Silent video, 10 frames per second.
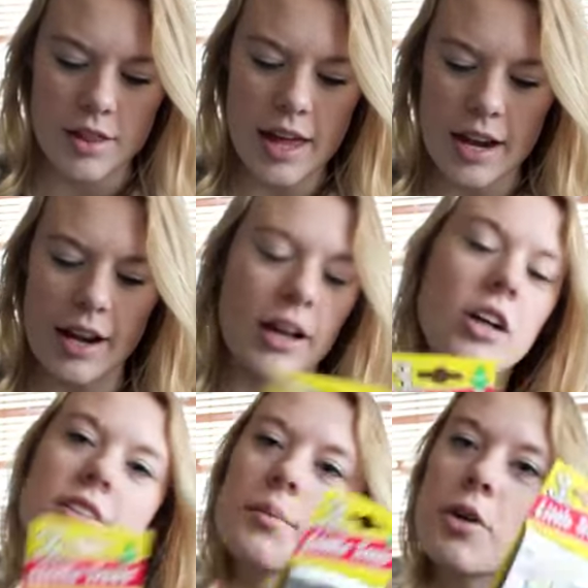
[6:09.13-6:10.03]
Then I
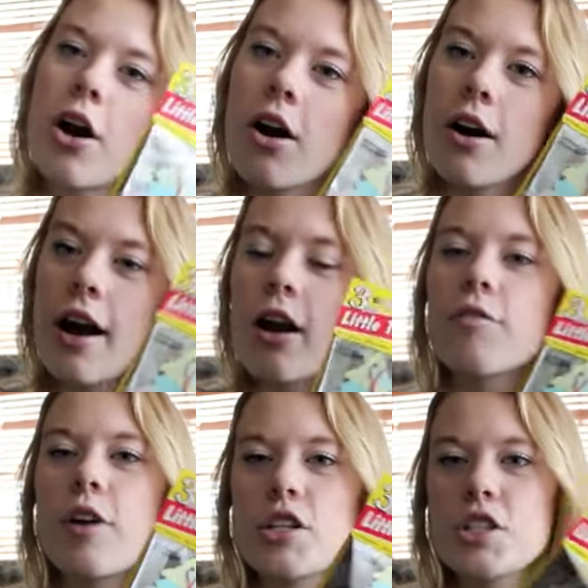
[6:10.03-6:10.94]
got some car air
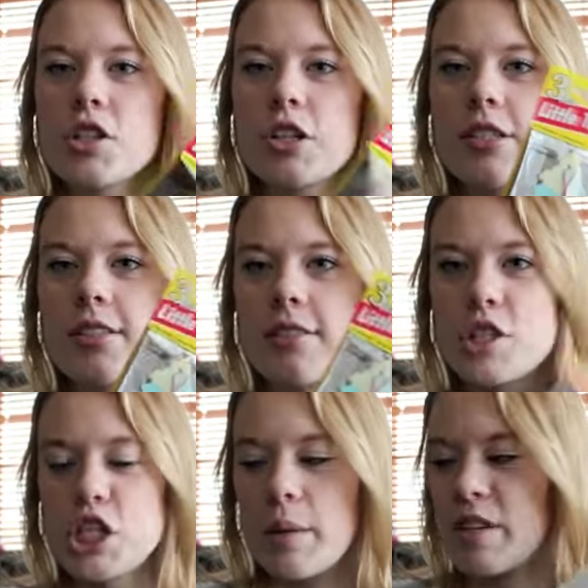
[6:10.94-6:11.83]
fresheners.
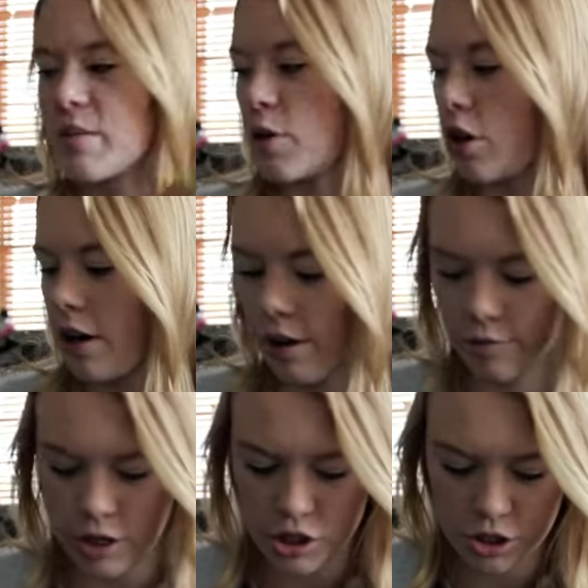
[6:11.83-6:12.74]
She gave me some car air
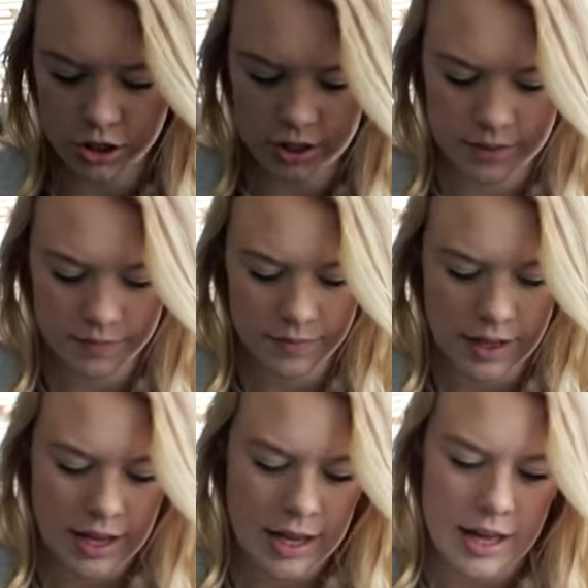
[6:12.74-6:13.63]
fresheners.
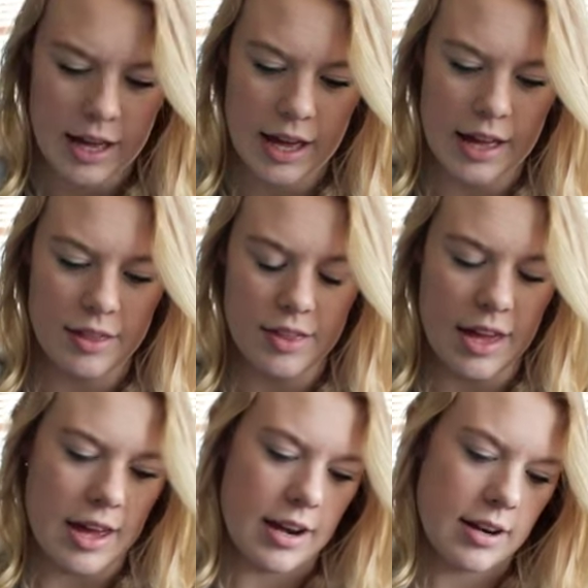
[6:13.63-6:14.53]
And
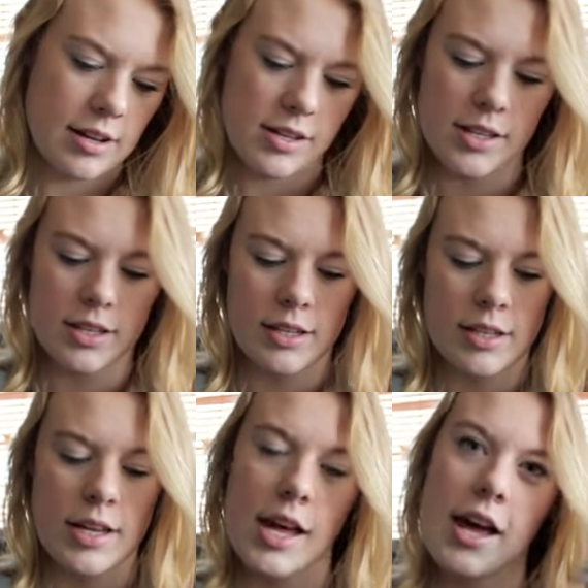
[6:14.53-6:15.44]
then
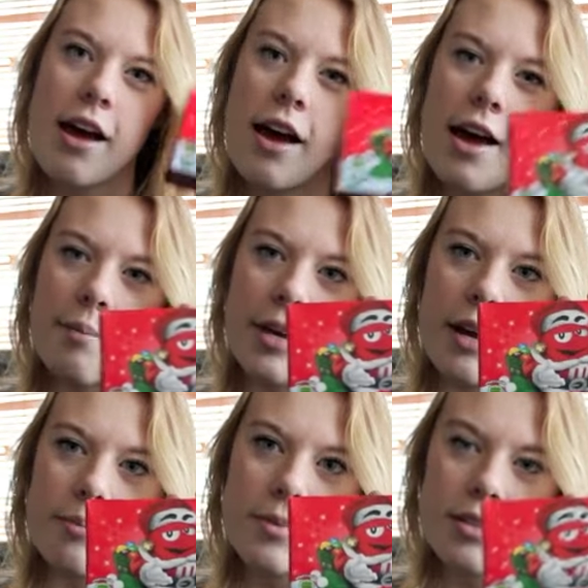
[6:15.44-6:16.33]

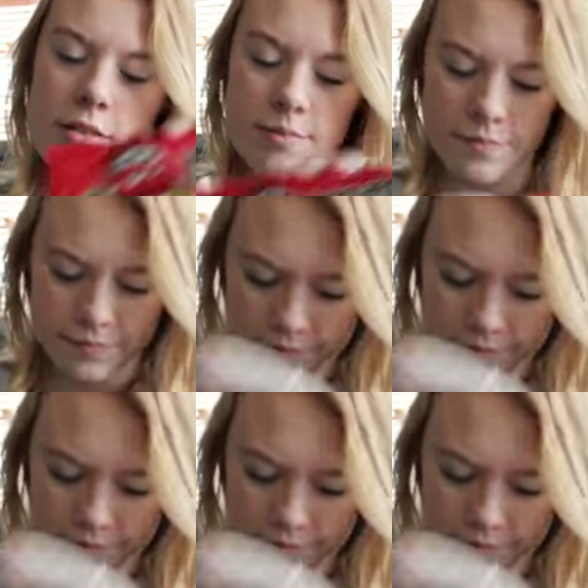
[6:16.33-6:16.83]
M&M's.